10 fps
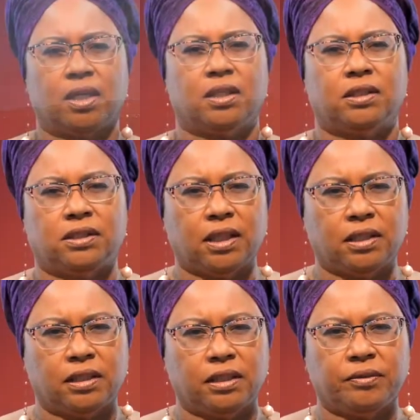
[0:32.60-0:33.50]

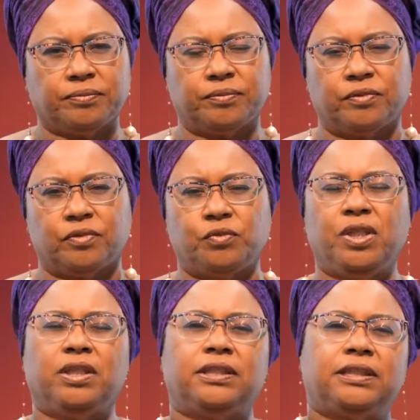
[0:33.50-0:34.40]
Suddenly, we
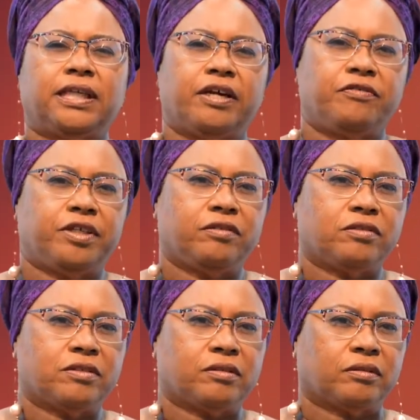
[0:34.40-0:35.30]
heard
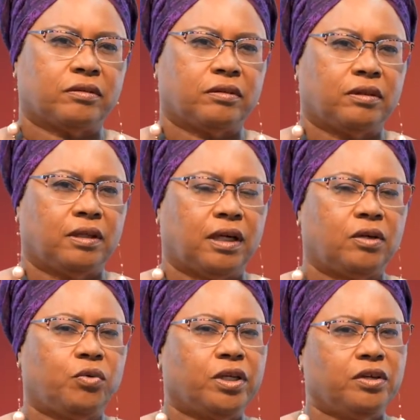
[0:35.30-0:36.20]
sirens and
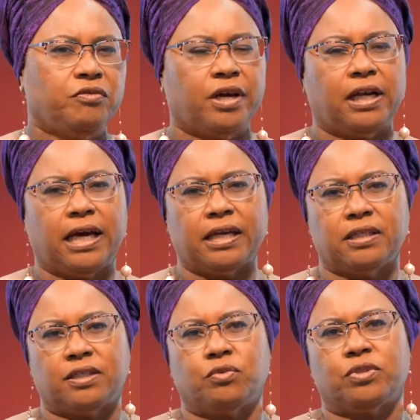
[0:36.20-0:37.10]
quickly
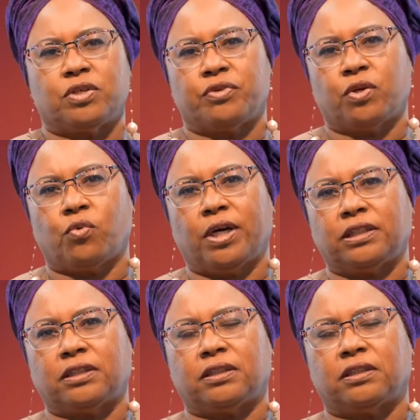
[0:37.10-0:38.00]
realized it was a
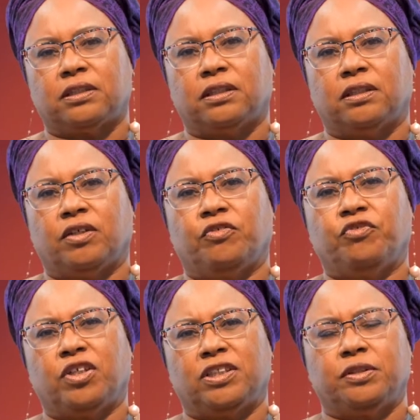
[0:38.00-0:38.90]
request
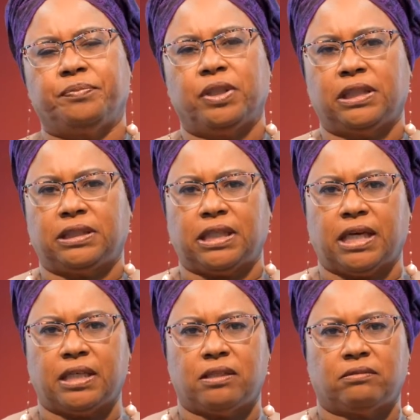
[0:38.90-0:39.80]
for us to pull
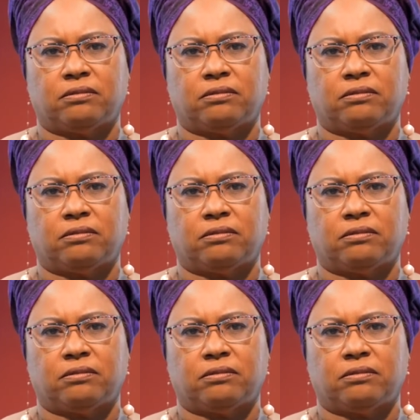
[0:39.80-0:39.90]
aside.